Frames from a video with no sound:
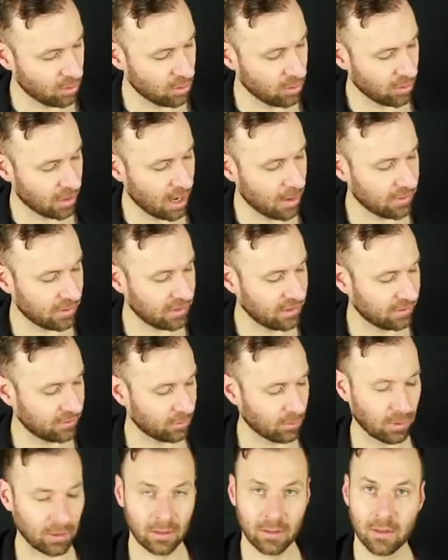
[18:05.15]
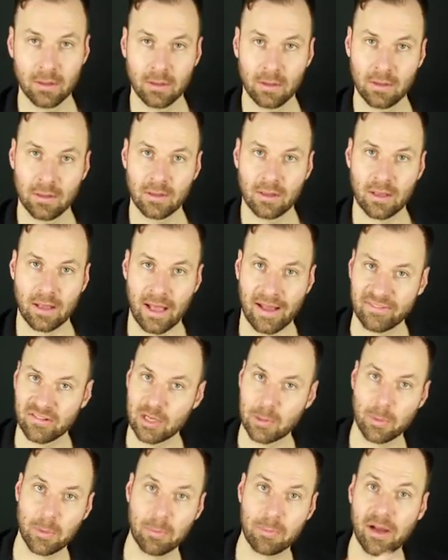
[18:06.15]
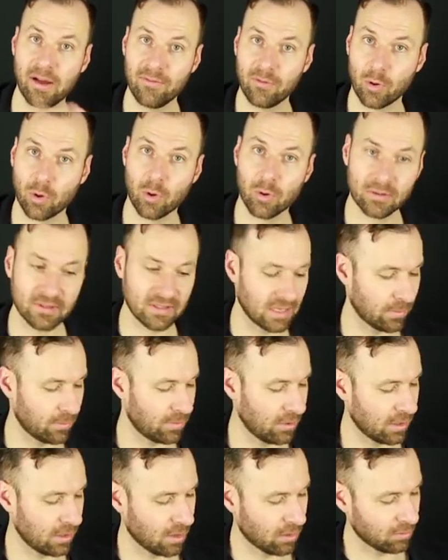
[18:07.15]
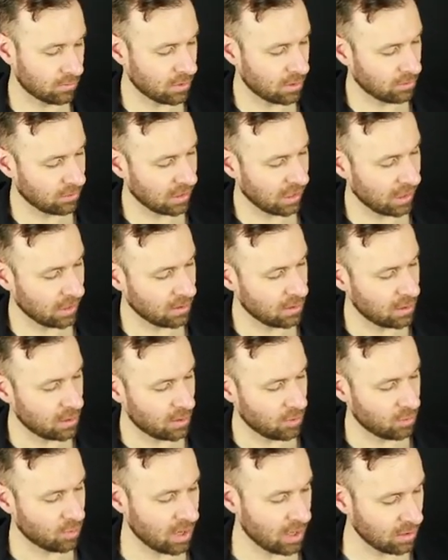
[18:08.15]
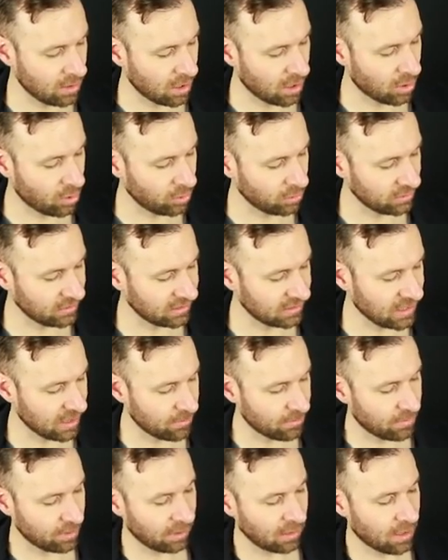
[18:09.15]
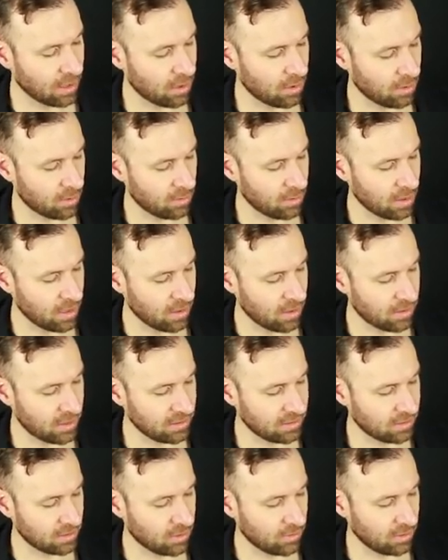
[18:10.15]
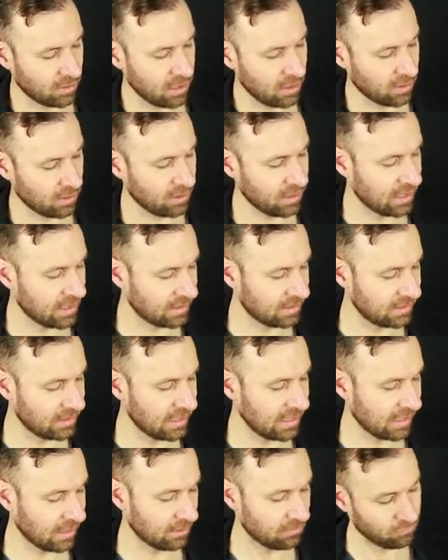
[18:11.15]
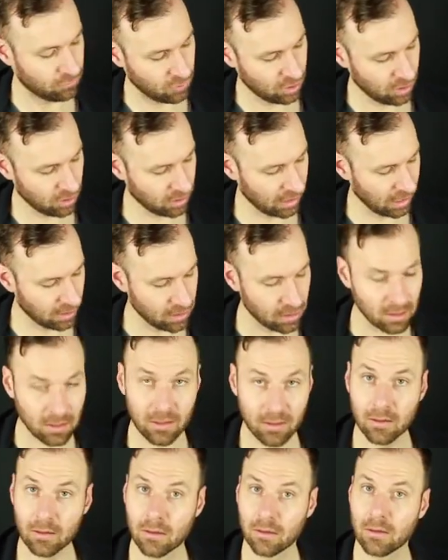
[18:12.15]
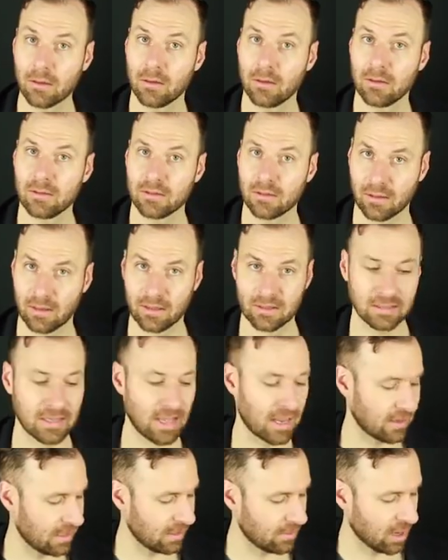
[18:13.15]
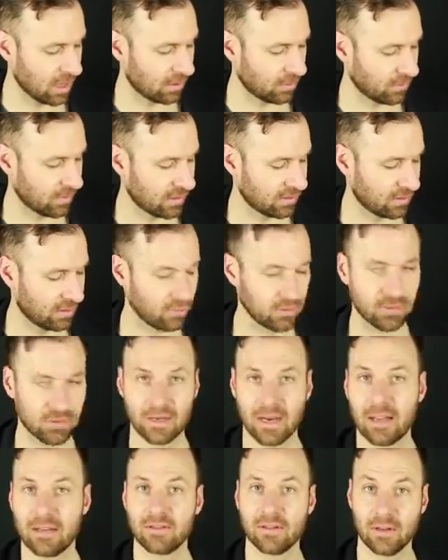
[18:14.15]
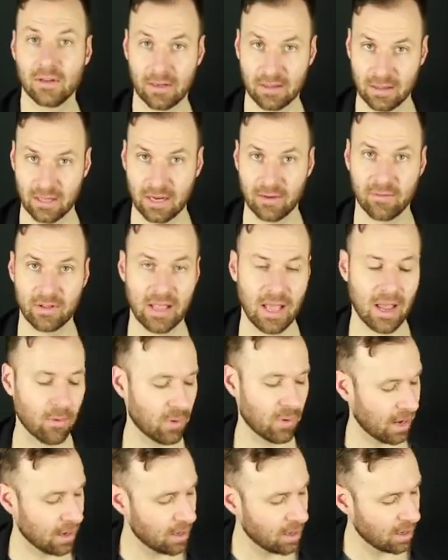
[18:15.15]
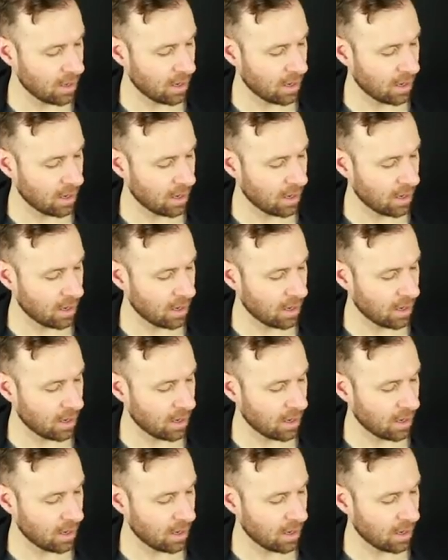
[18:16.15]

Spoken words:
Or how about this one? Half step above or whole step below? Okay, well, a whole step below this note here is D. Okay, so there's that D minor resolution. So you can think of it that way.